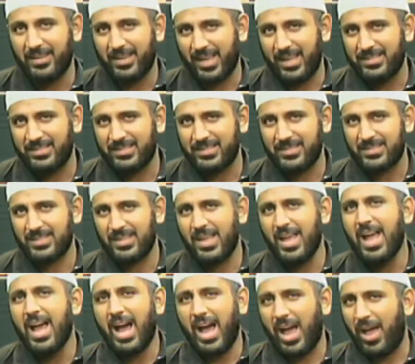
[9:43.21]
Yes,
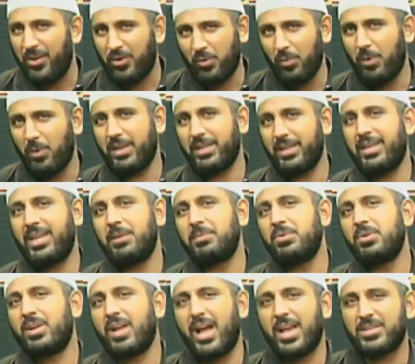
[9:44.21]
I don't want to keep
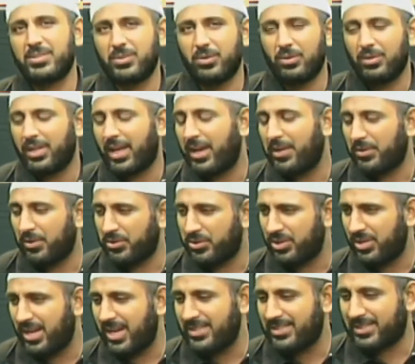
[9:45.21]
you guys old. I know
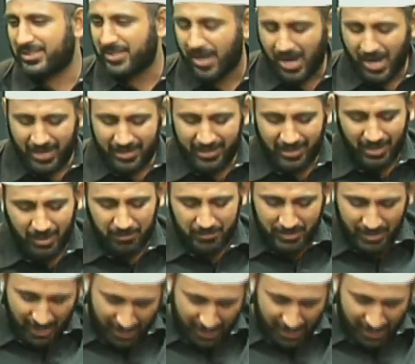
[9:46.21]
you guys are tired and I'm